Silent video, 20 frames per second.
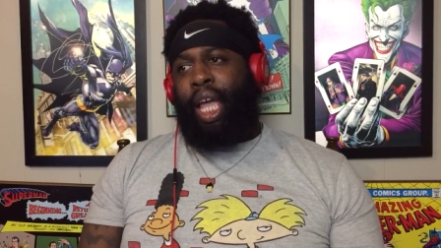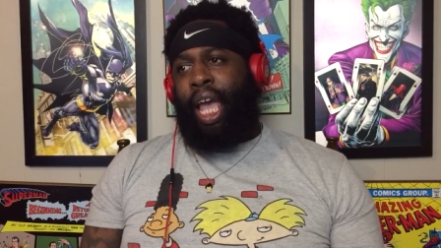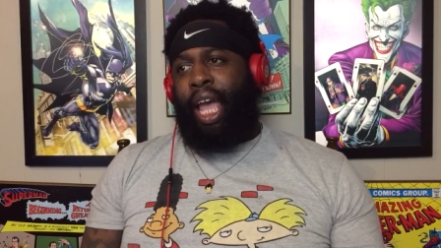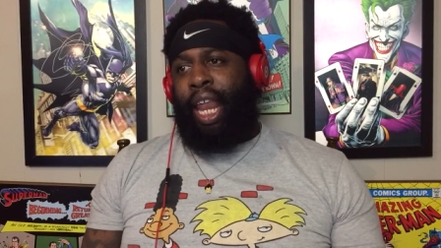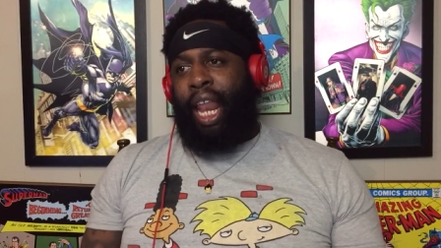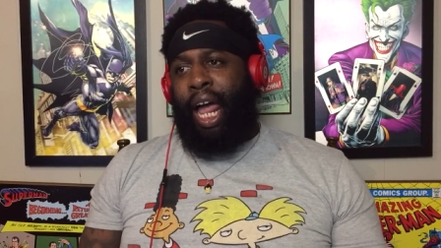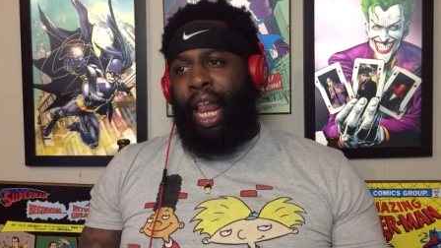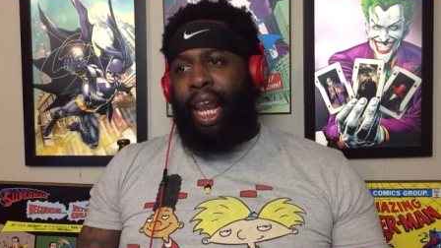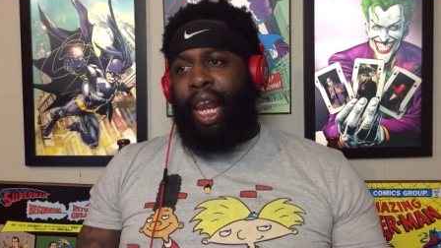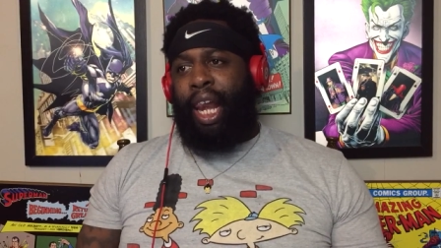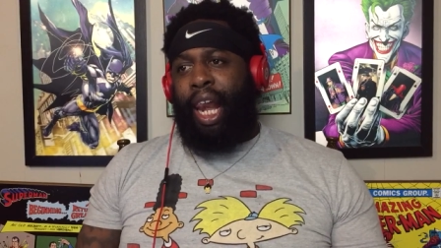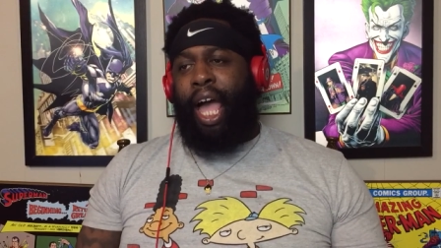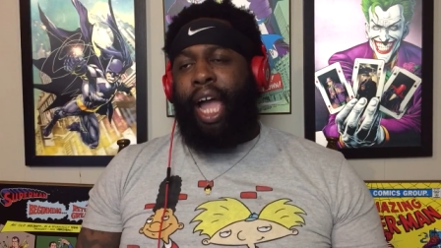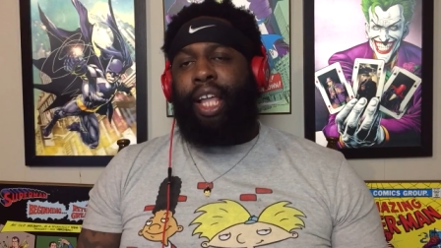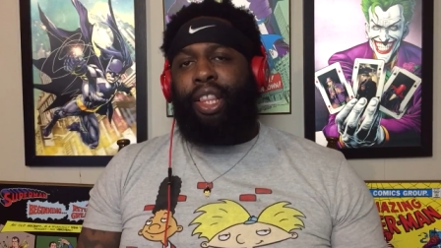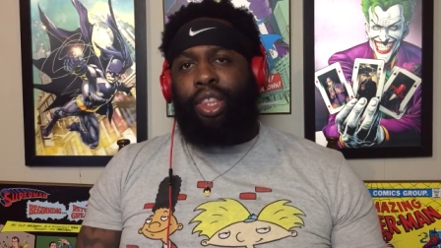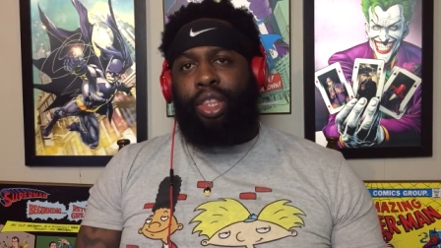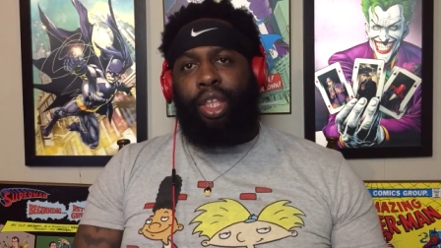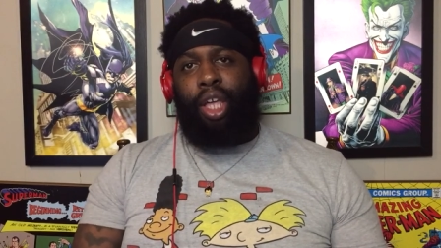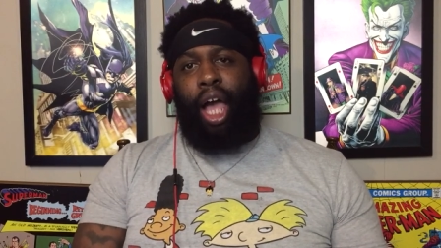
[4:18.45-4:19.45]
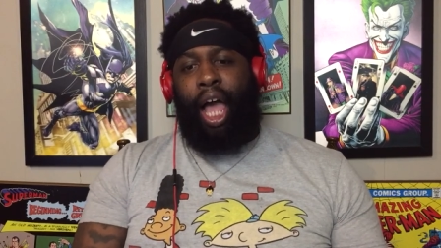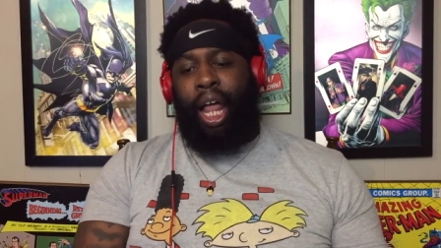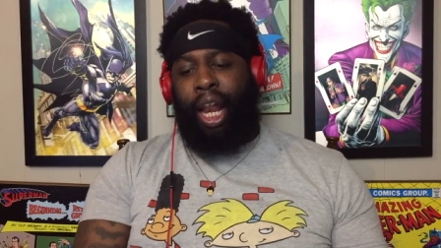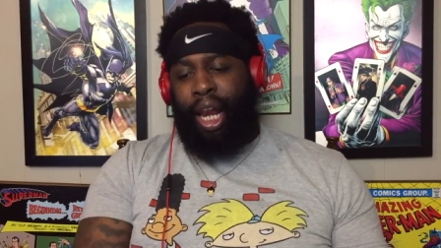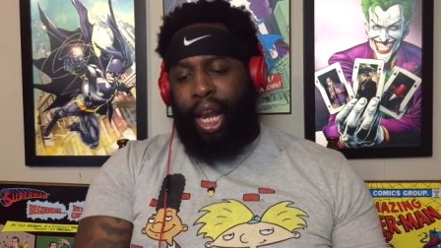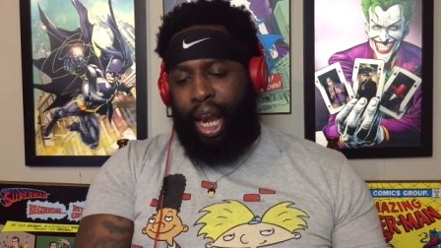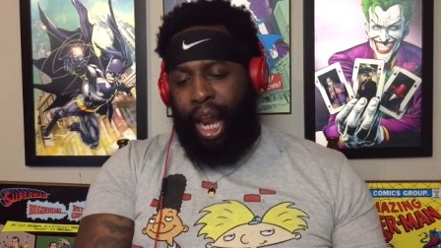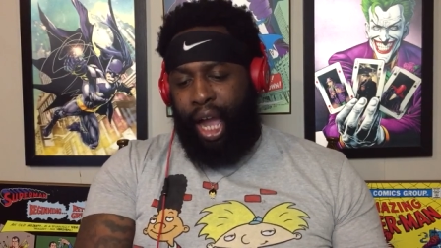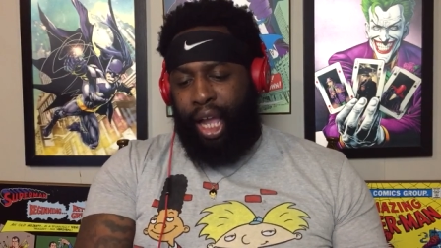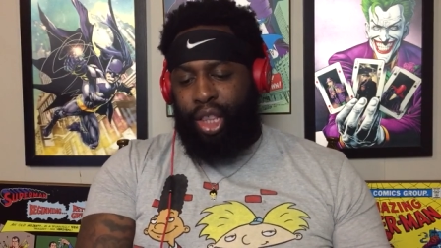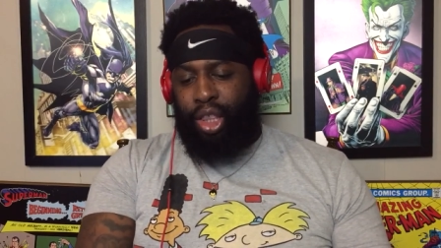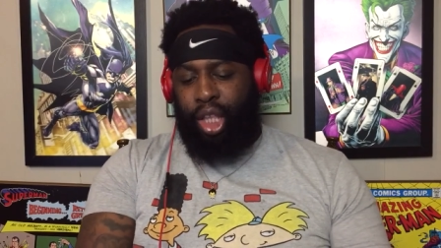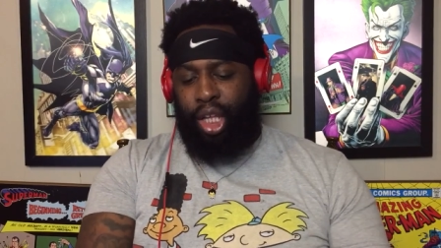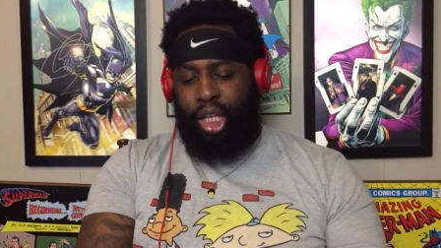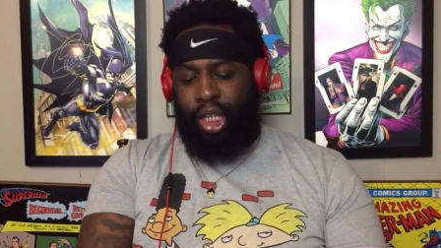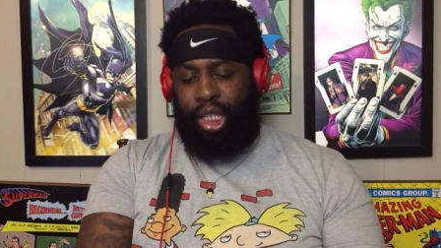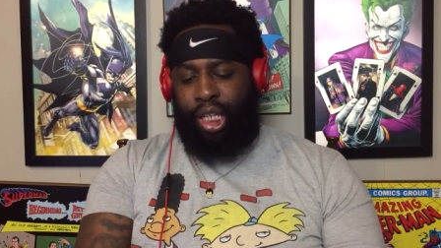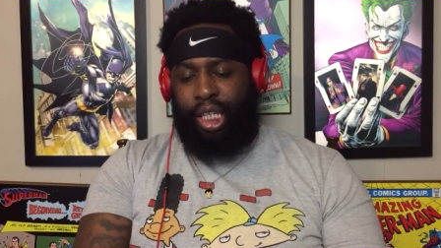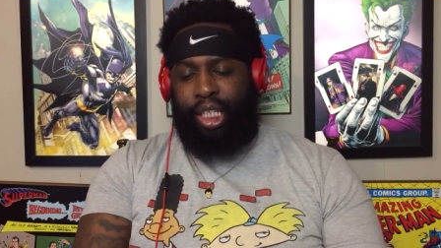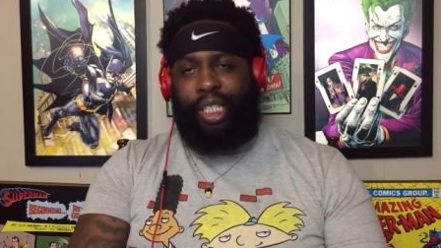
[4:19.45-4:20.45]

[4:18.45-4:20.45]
and I liked the